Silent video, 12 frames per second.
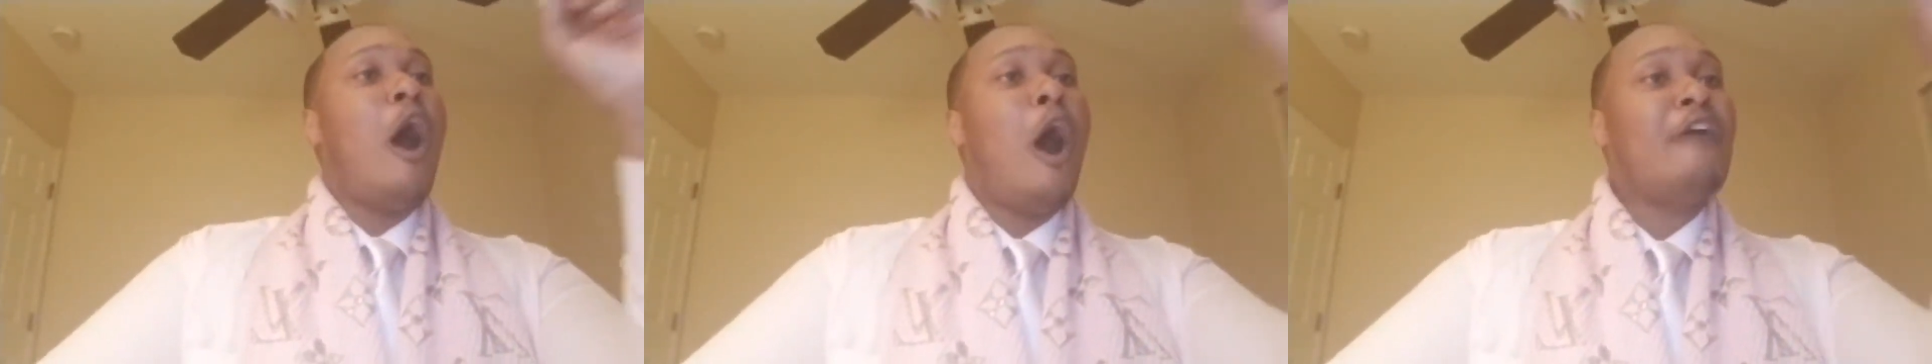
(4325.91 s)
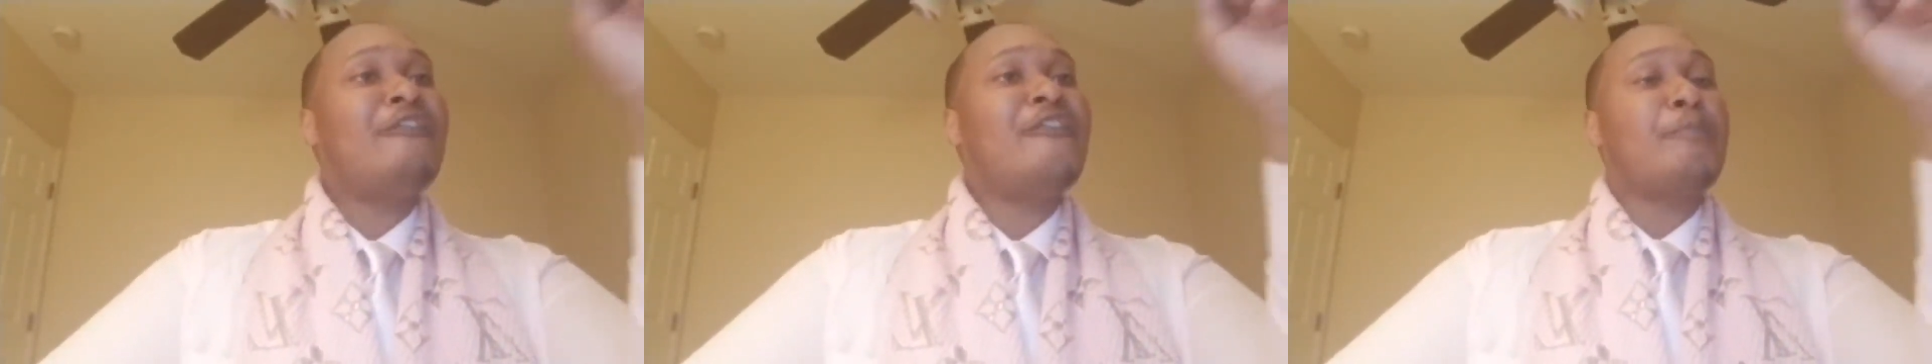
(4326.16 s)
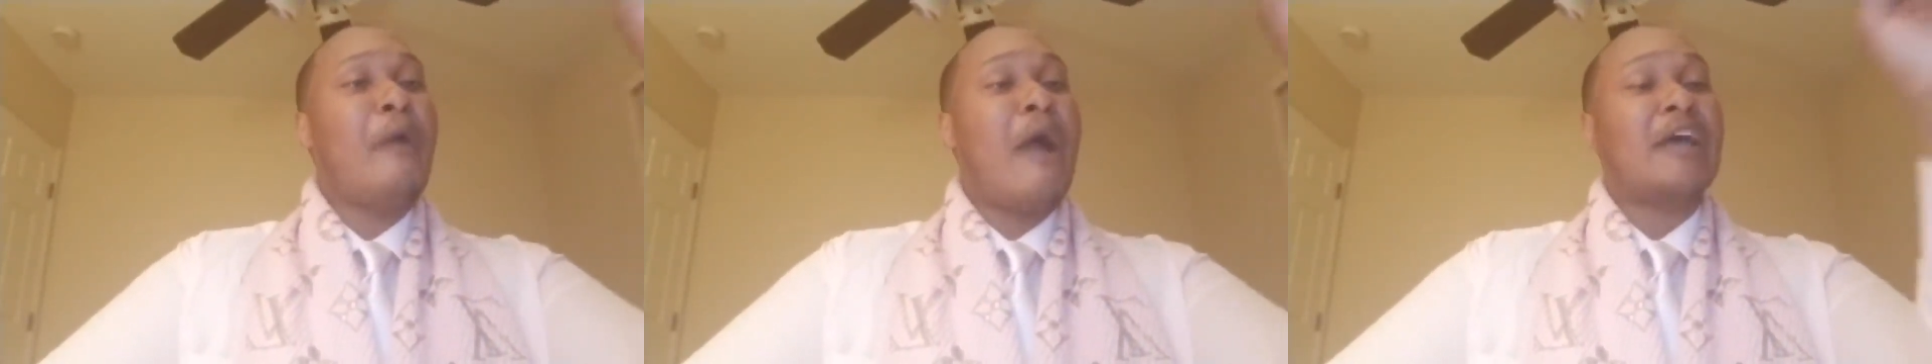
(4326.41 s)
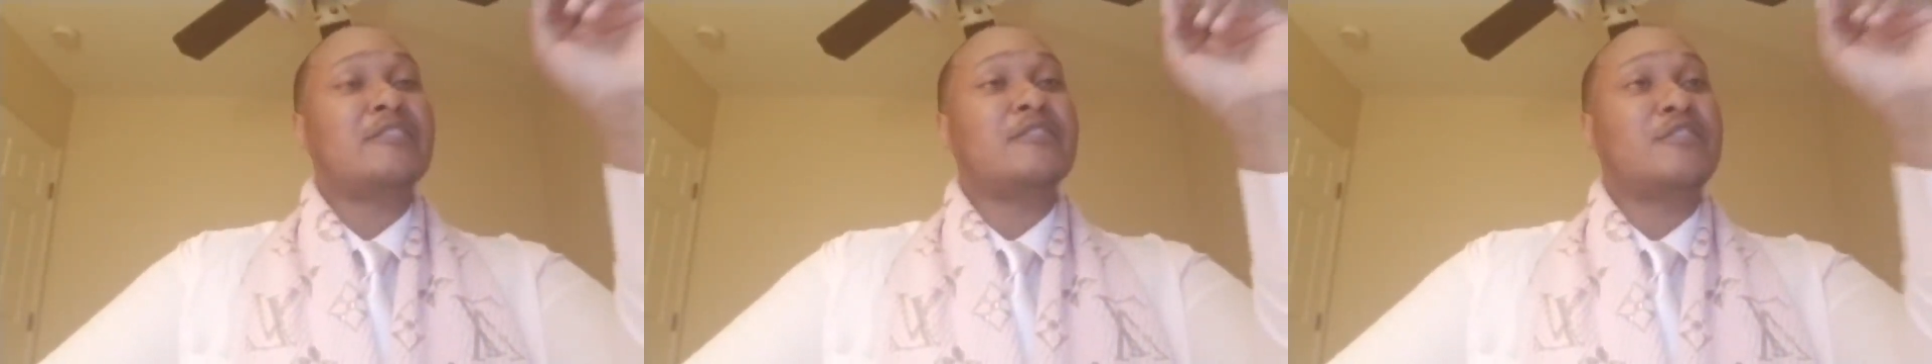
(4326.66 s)
off of
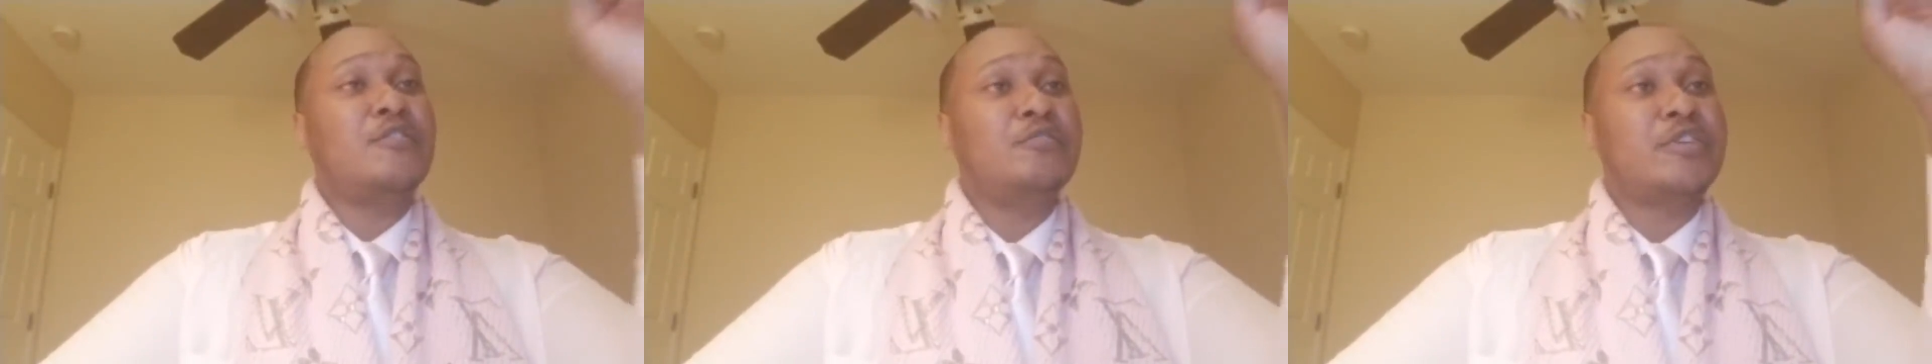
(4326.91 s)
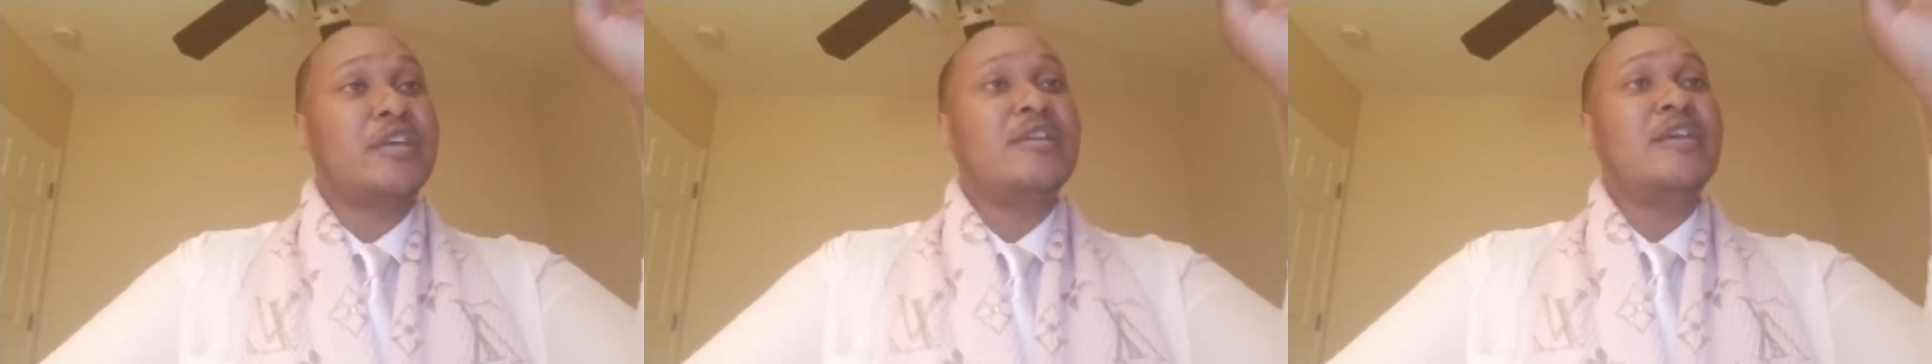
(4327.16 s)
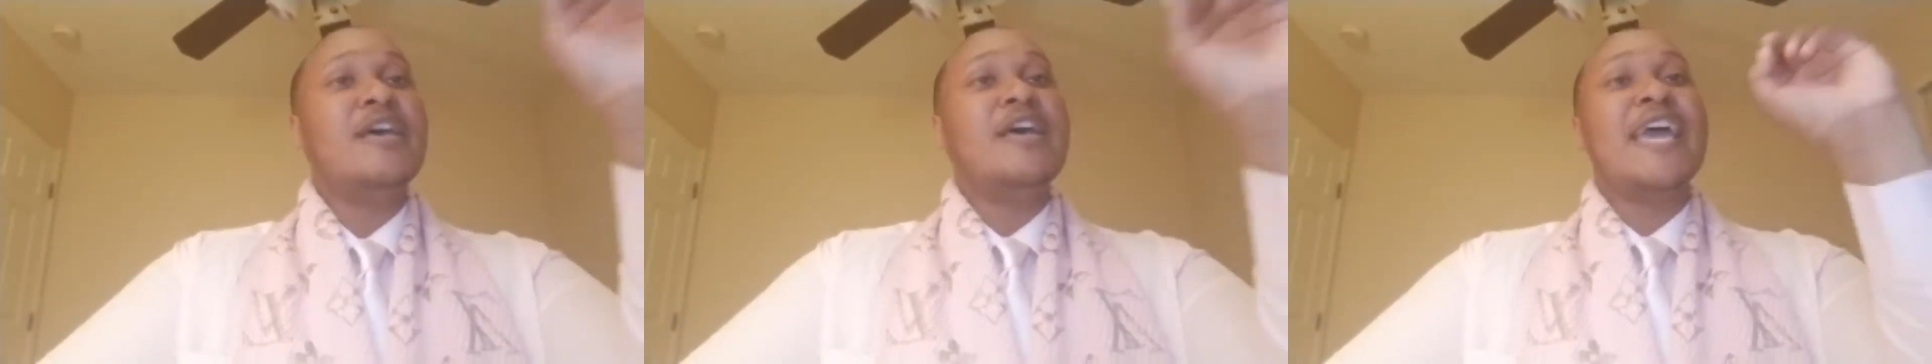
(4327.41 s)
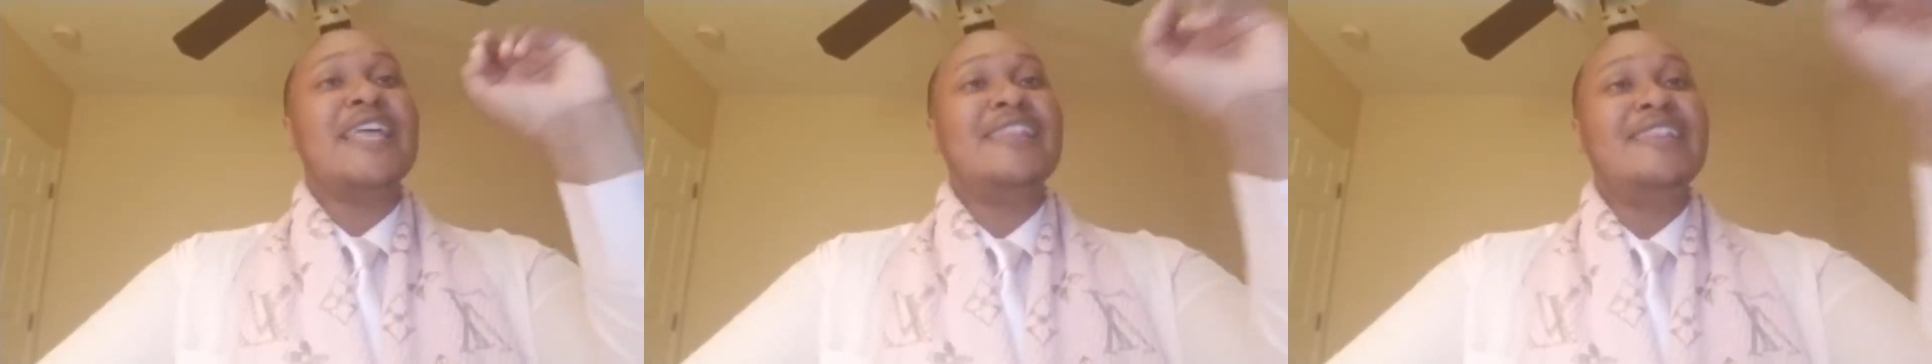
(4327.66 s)
prostitution
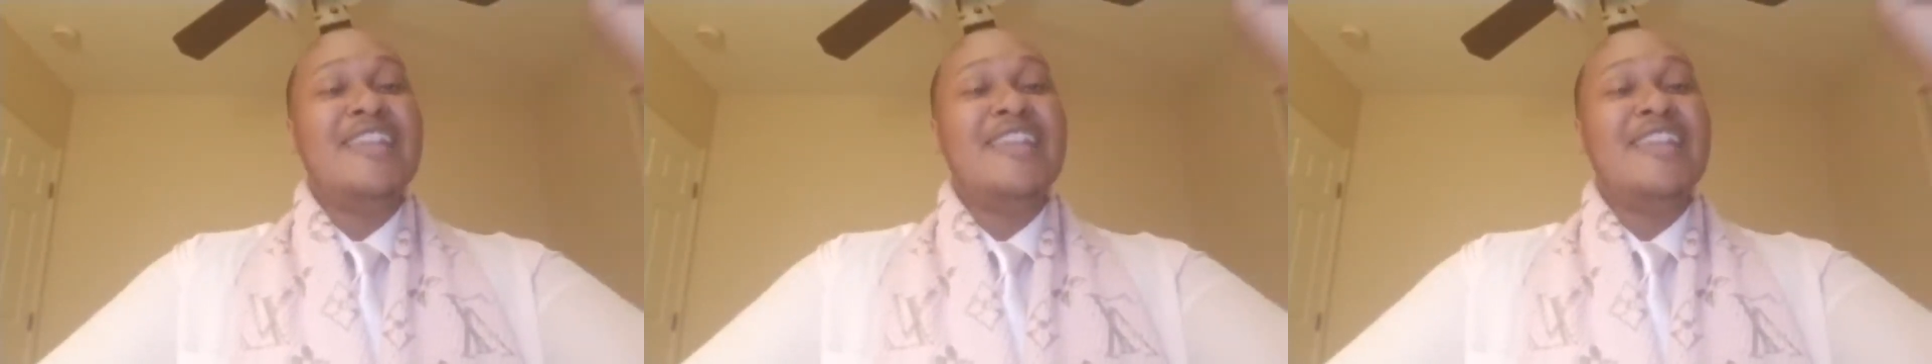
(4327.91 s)
and